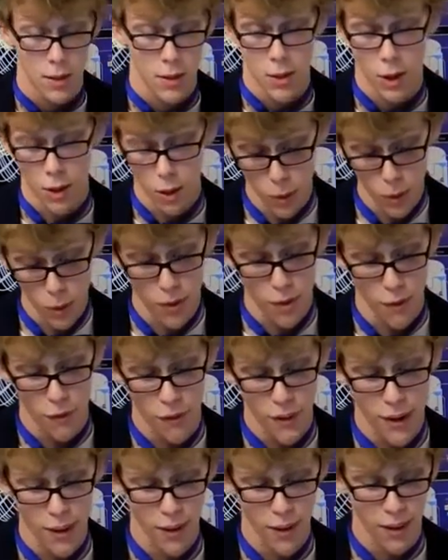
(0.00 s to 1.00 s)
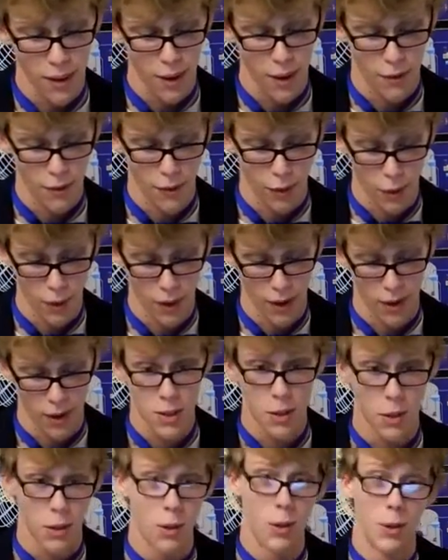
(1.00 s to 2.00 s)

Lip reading: To lower the fear of lawyers,